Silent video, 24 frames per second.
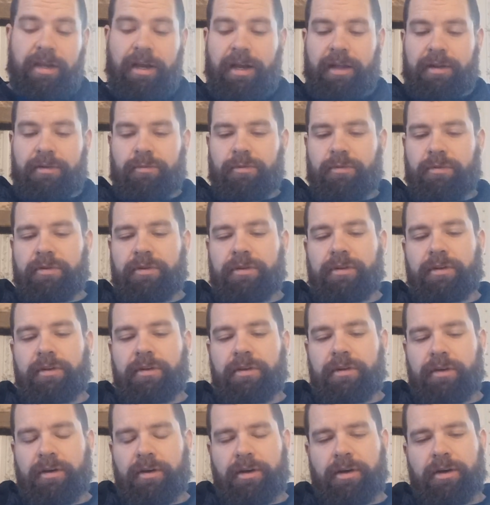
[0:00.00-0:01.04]
gotten one.
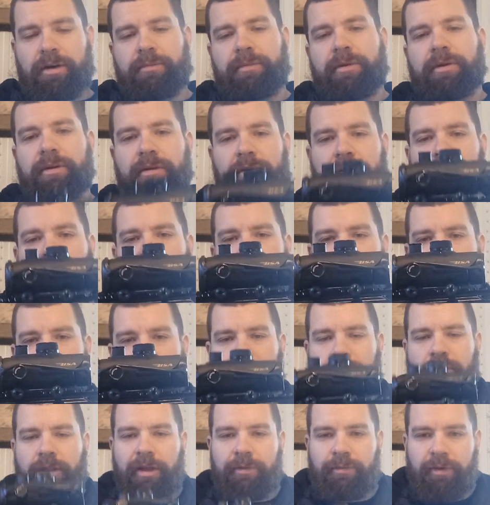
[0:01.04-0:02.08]

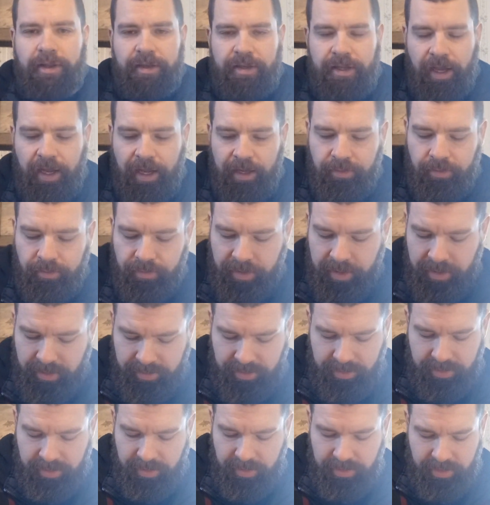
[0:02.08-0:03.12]
Threw that red dot on there. It's
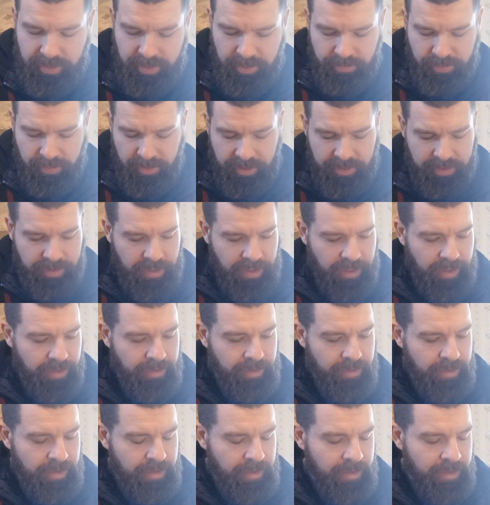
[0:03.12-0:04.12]
just a cheap red dot.